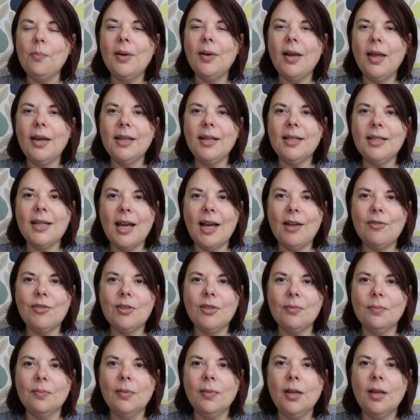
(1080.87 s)
planning to have
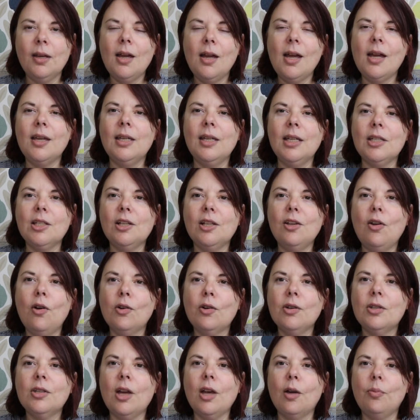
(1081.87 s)
some
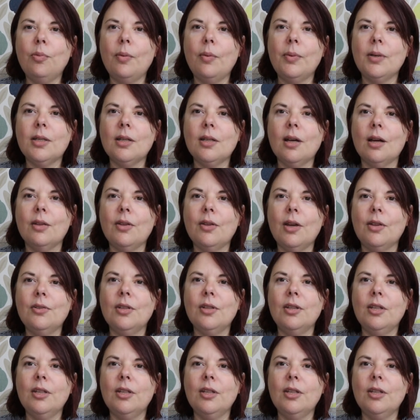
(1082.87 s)
knit-alongs. I'll probably start those